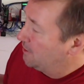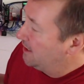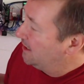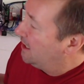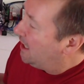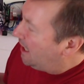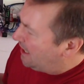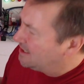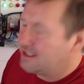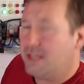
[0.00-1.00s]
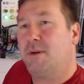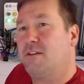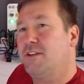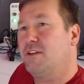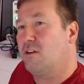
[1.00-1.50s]
in it, and
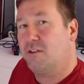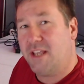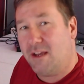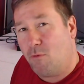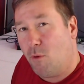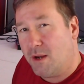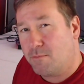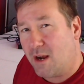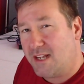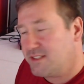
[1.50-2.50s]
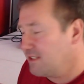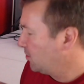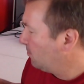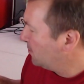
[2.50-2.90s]
typically you'll only have 1 processor per